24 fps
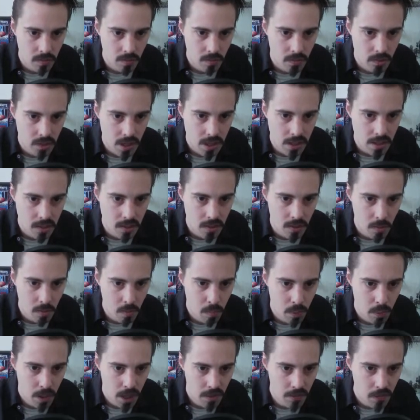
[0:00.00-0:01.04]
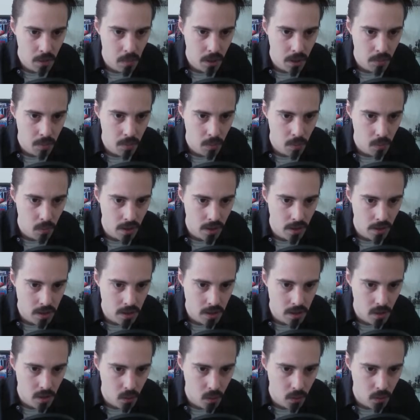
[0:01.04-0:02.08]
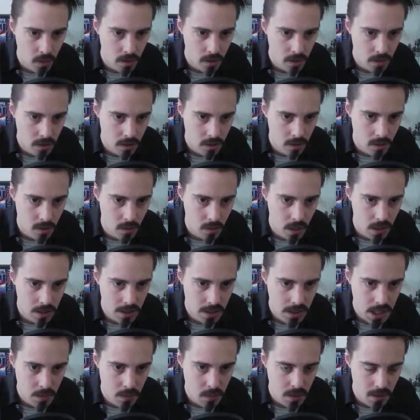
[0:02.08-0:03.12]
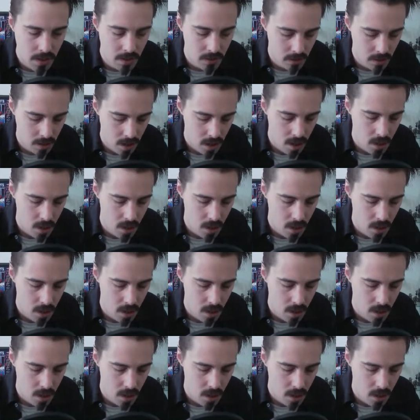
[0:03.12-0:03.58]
Sandy's the perfect Pokemon with Yawn to capture this,